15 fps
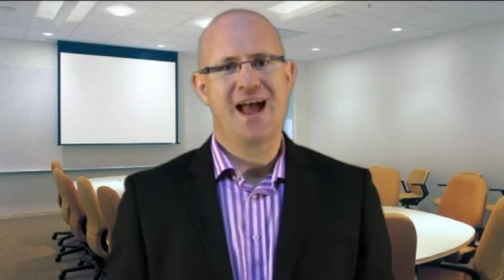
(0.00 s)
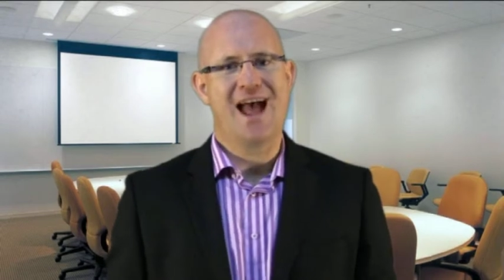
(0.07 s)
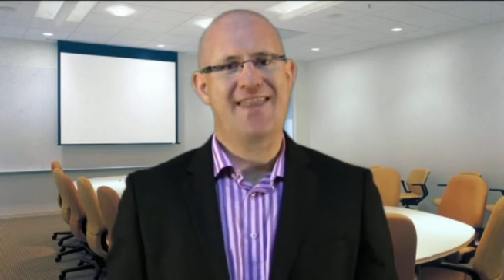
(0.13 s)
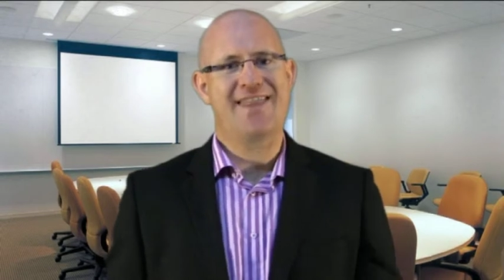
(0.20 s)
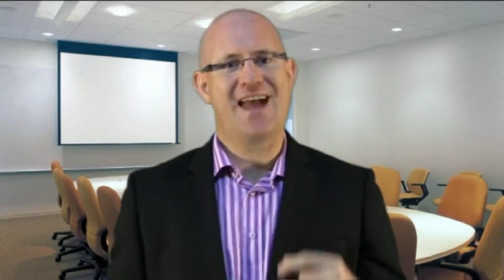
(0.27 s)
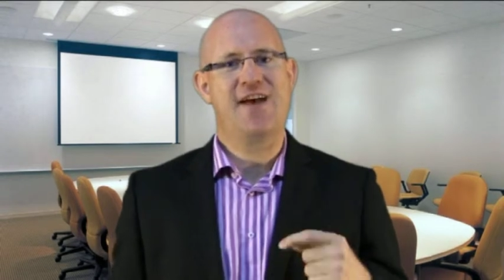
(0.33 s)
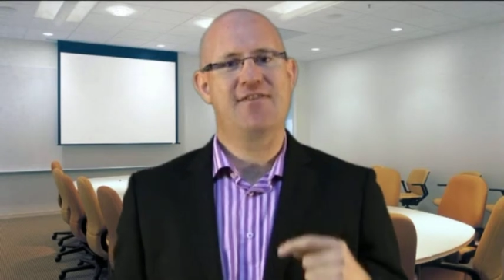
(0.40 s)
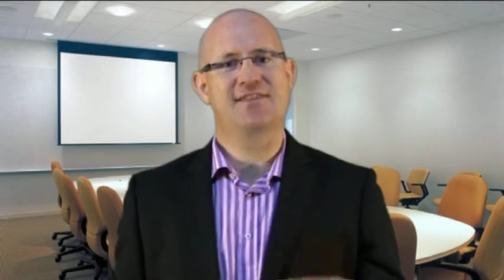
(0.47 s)

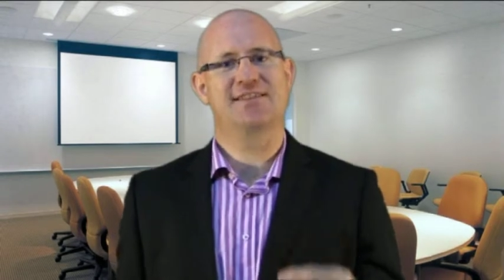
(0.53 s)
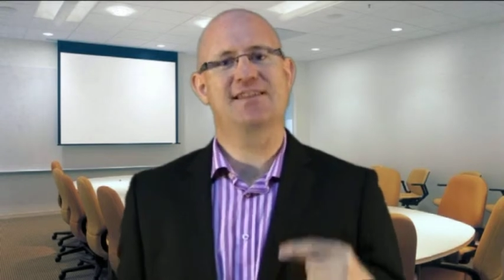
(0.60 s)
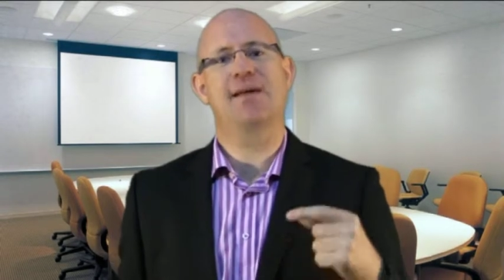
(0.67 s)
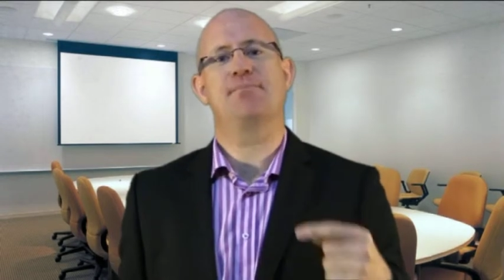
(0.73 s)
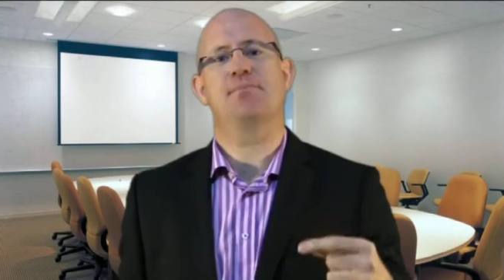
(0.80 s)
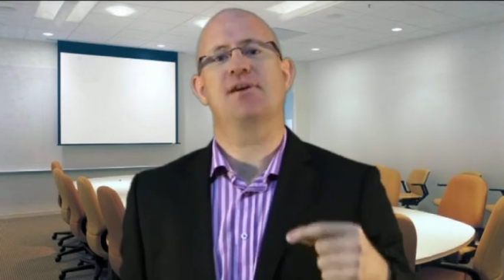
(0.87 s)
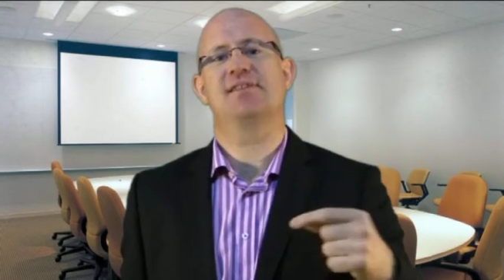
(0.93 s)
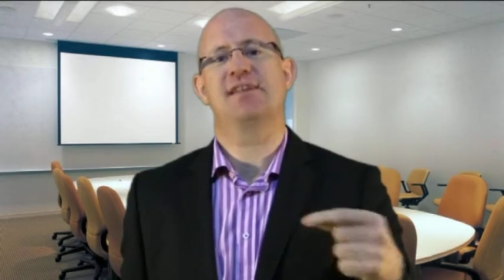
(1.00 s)
And they have a
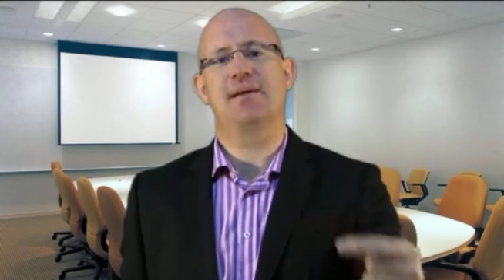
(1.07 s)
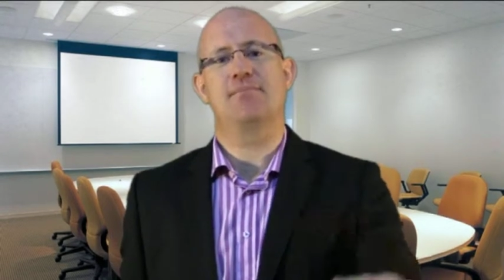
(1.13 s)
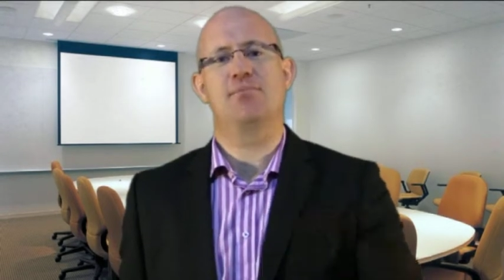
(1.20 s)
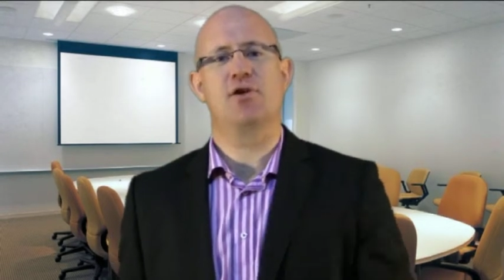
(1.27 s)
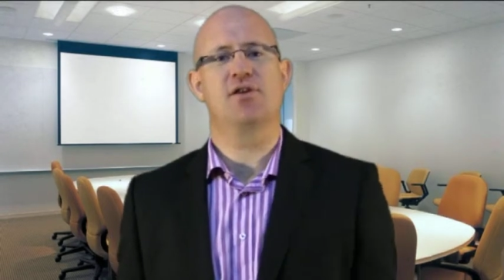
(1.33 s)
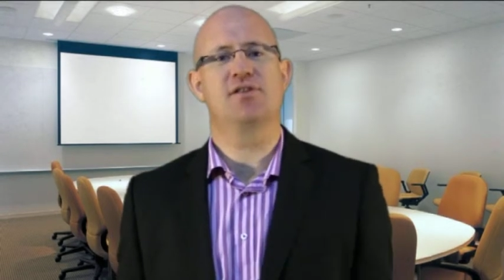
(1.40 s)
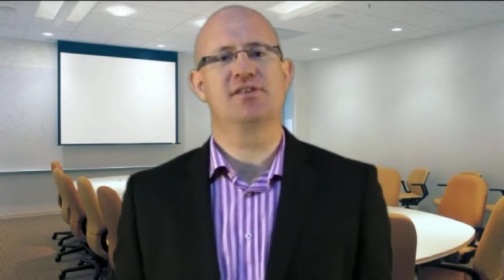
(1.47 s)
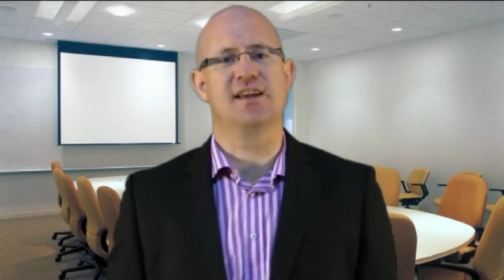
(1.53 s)
step-by-step -step
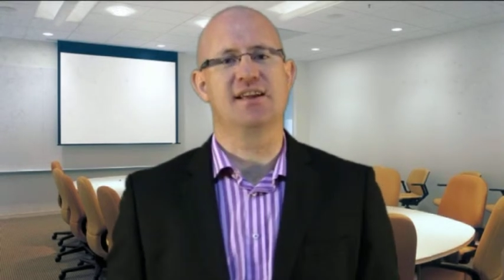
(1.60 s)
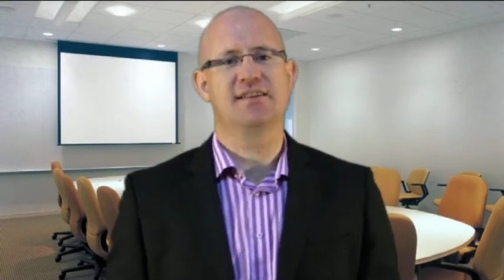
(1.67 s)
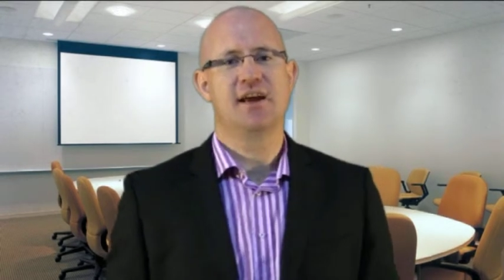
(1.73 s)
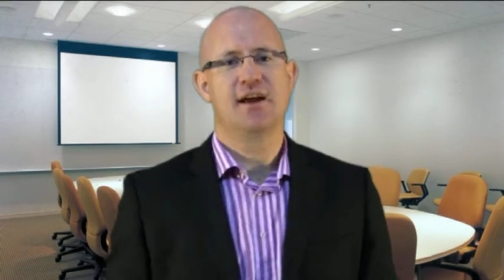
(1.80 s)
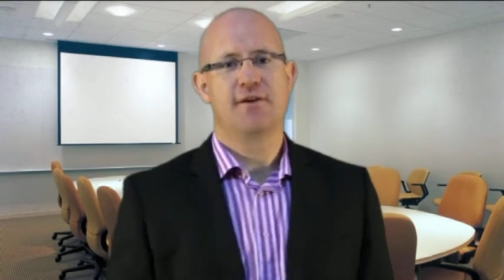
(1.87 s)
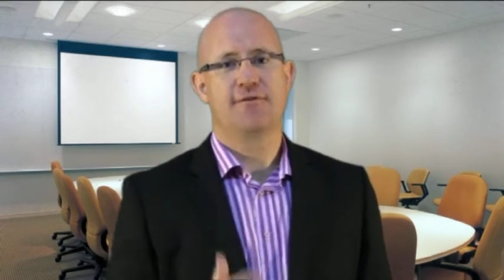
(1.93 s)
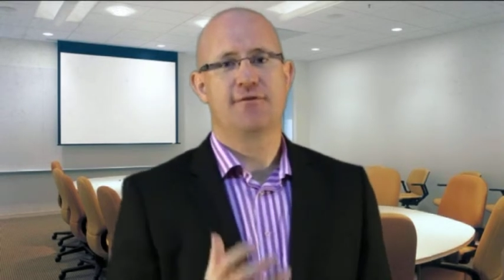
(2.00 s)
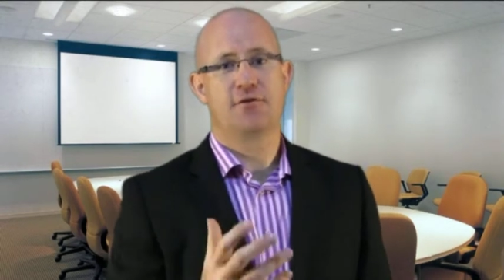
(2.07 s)
process
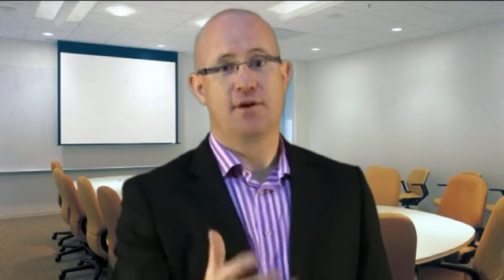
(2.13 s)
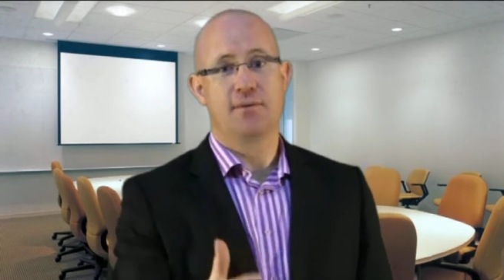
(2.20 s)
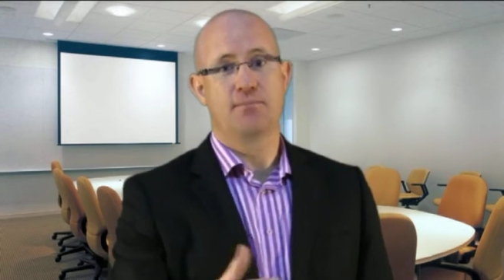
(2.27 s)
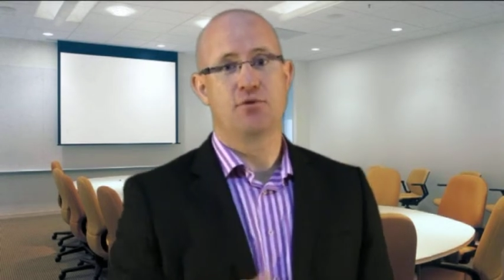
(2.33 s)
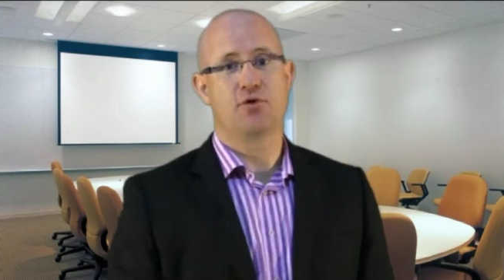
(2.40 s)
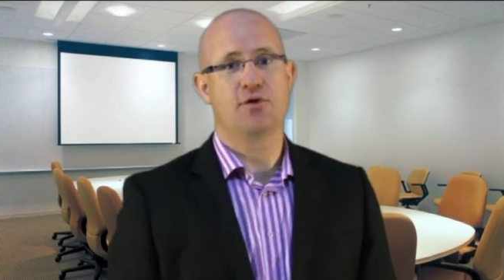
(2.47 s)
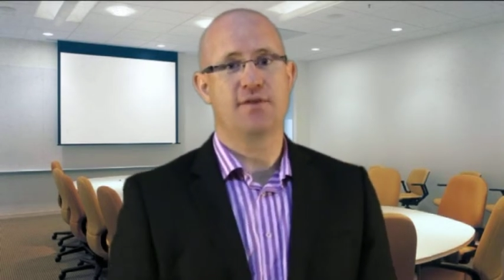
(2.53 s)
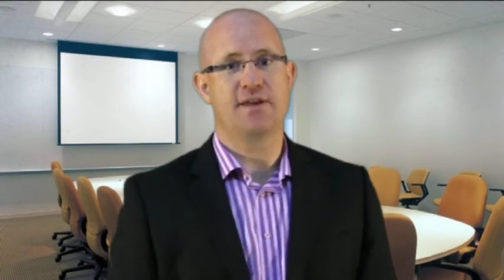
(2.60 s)
for
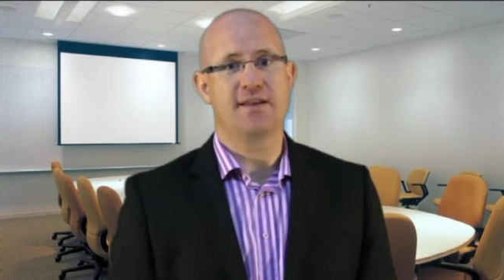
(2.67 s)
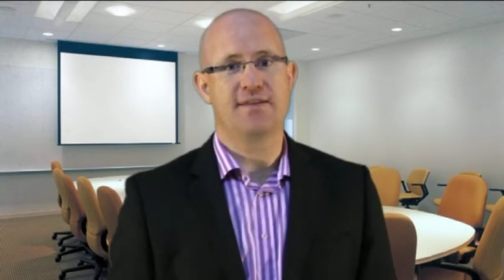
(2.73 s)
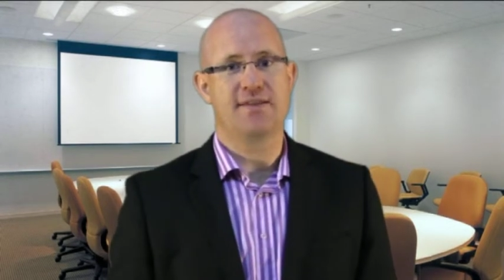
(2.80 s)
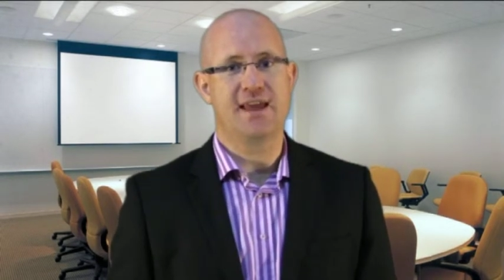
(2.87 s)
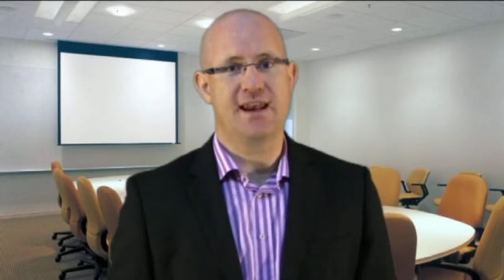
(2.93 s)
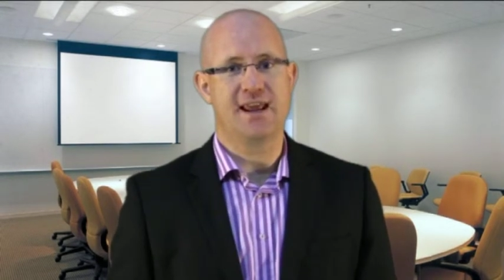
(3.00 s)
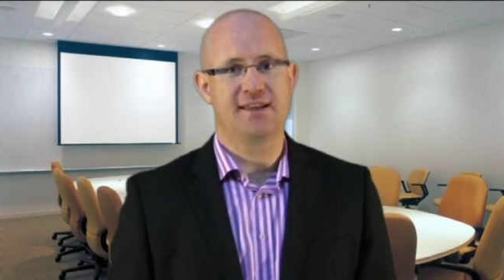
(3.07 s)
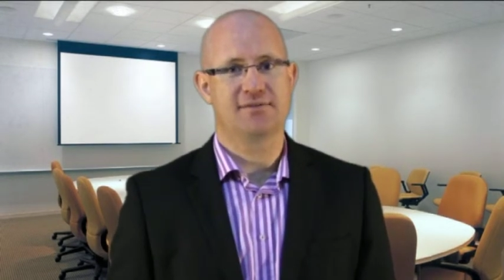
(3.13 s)
improving
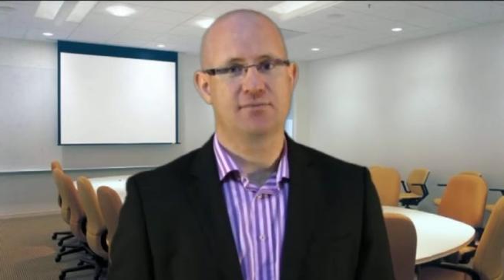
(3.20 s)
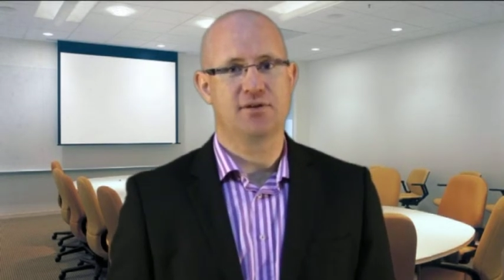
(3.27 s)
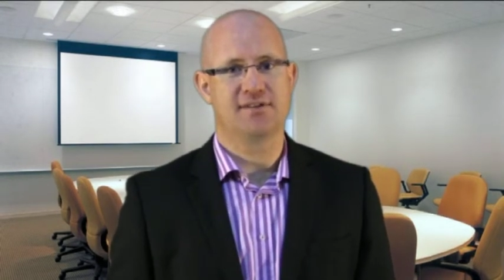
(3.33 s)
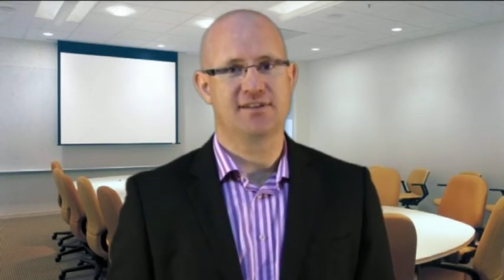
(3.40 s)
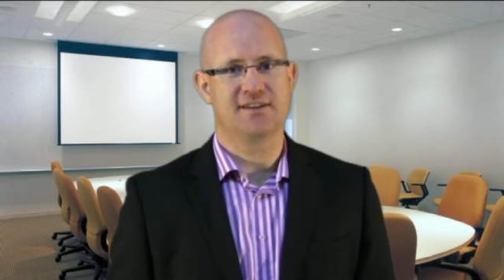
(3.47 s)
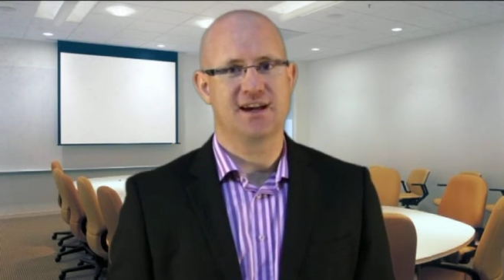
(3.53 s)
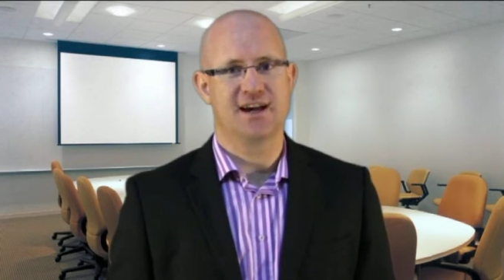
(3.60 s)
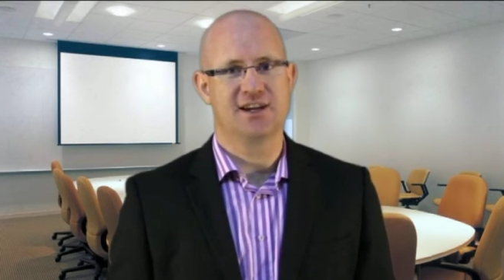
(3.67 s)
their next
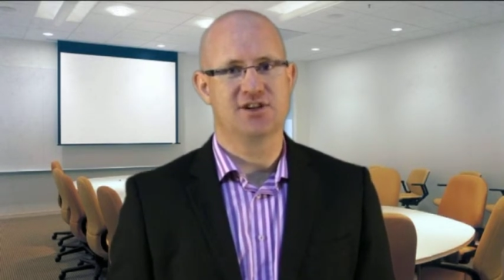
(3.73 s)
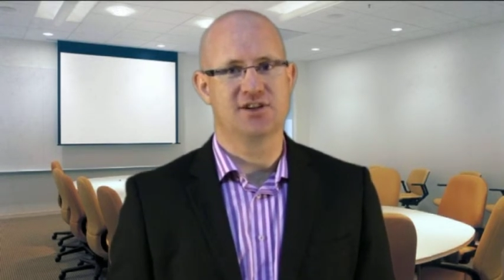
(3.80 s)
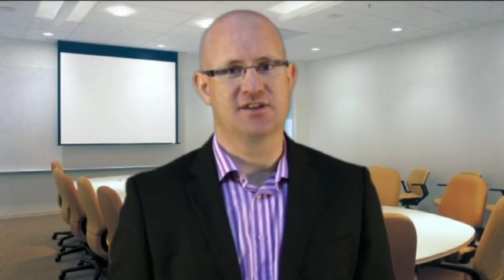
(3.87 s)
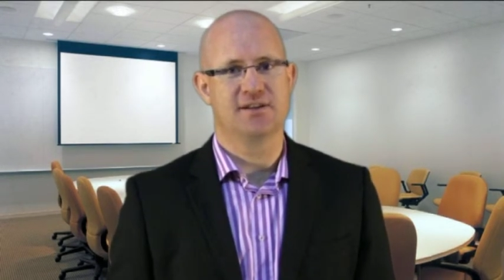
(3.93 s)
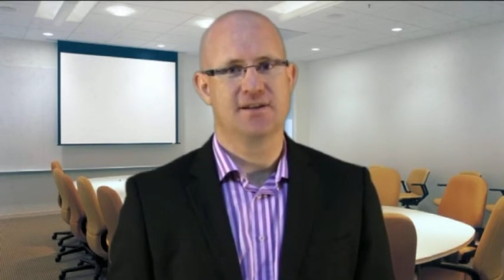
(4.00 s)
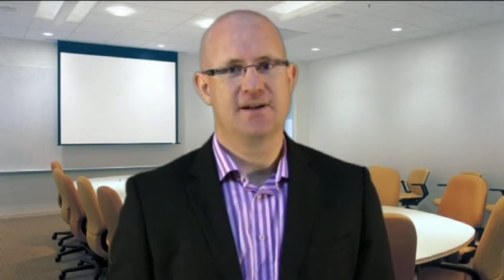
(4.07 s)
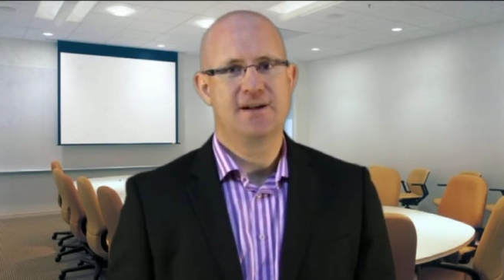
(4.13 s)
presentations.